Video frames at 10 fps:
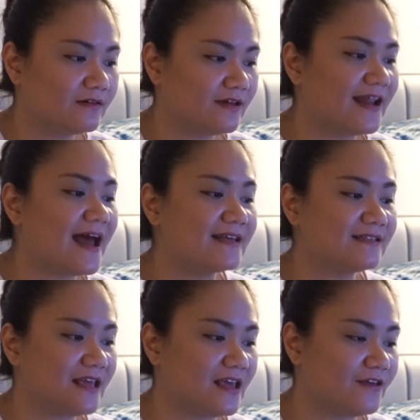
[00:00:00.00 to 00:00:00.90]
It
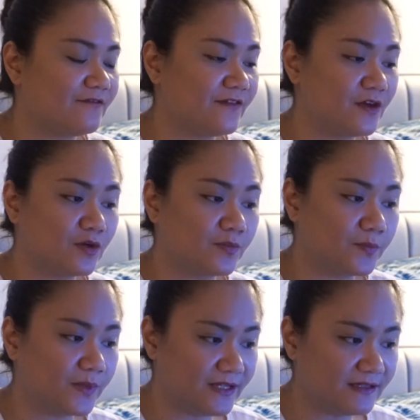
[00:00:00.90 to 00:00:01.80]
has a
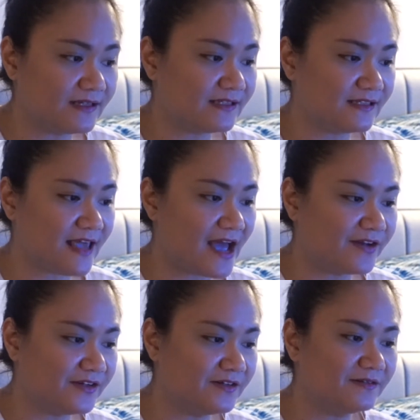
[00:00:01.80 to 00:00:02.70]
fingerprint
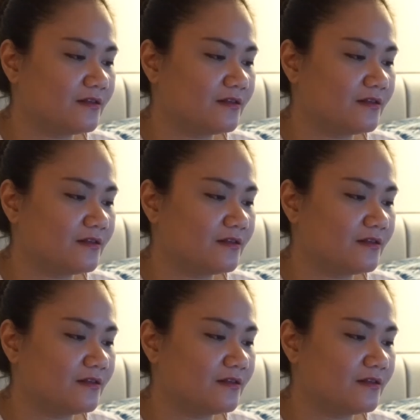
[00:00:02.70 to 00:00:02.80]
scanner.